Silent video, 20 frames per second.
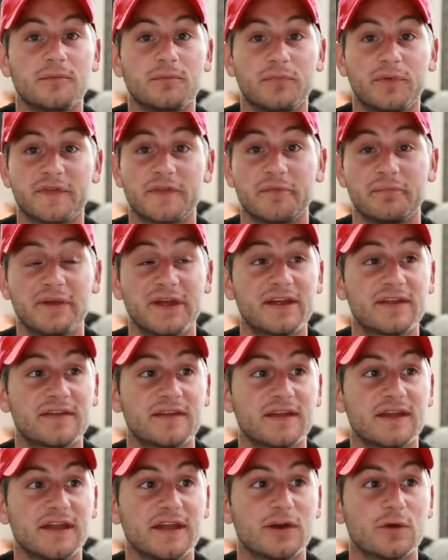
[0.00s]
But the big
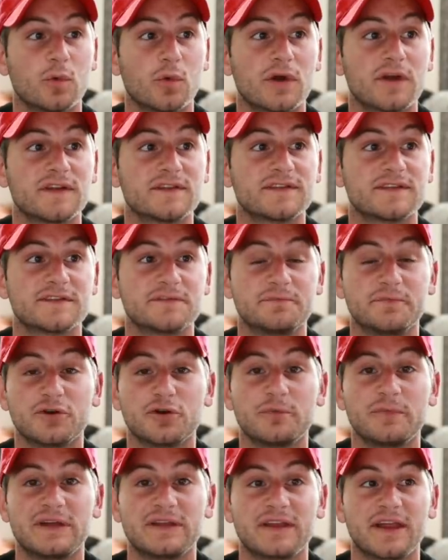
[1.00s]
thing here, what is this
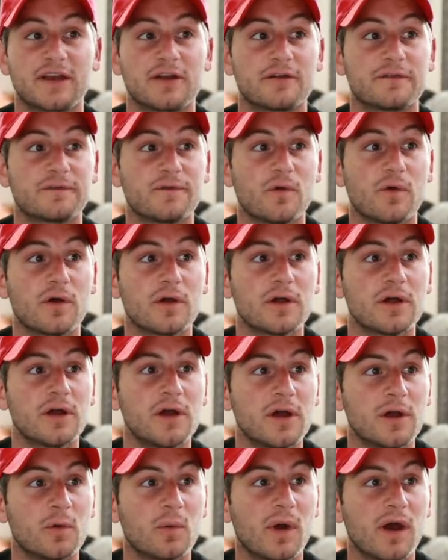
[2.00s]
bill me later for?
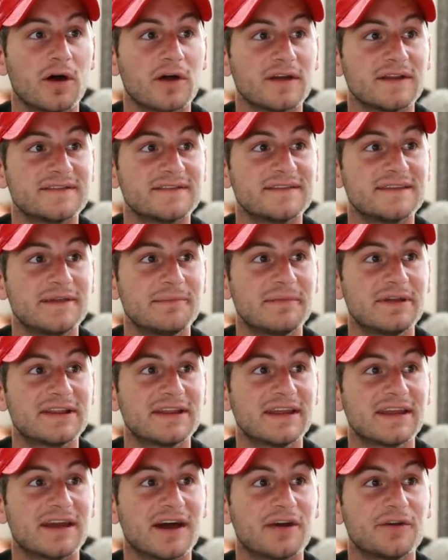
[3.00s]
Well, it's
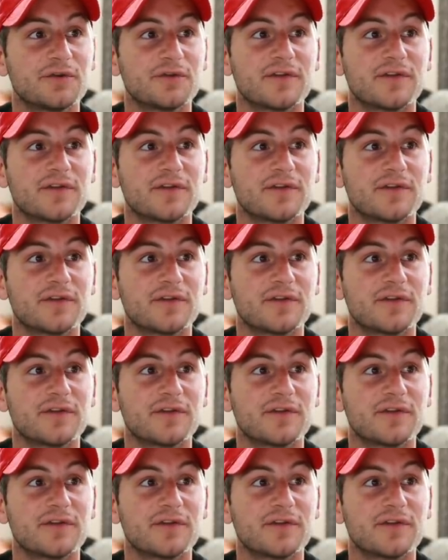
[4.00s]
seemingly under the